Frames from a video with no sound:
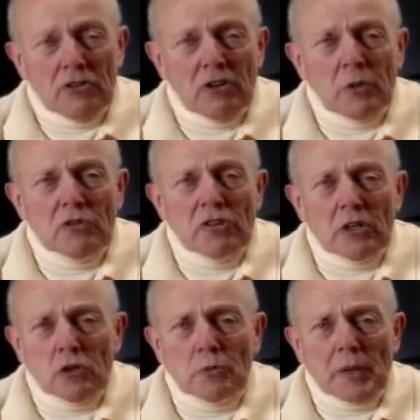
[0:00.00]
she was
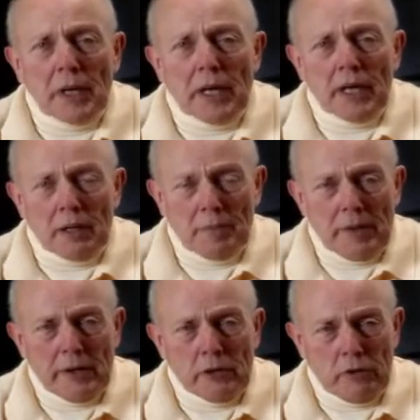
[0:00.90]
killed by an
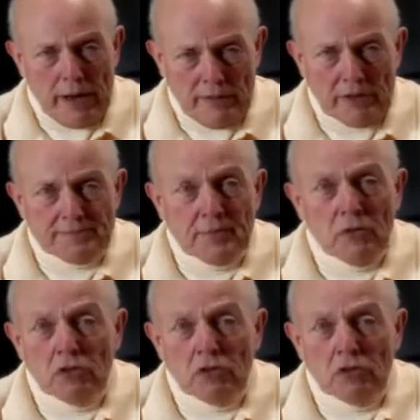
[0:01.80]
impaired driver.